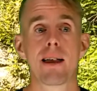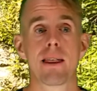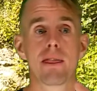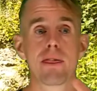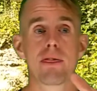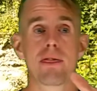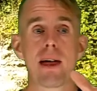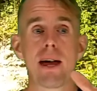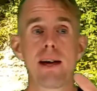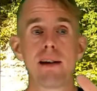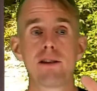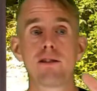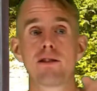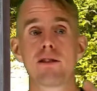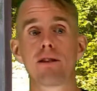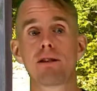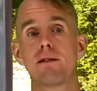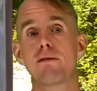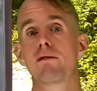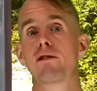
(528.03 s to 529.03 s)

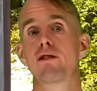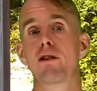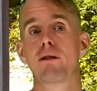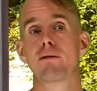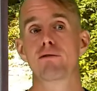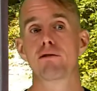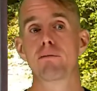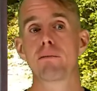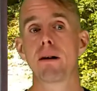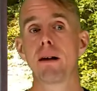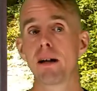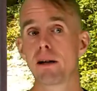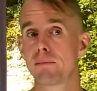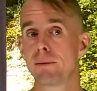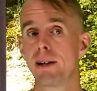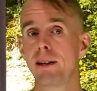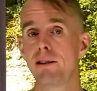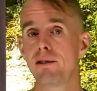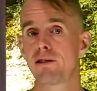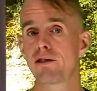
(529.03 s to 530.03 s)
there's the result from
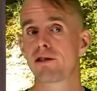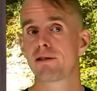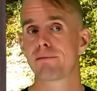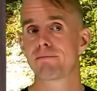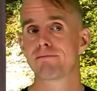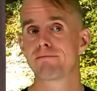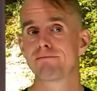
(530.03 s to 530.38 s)
Leibniz.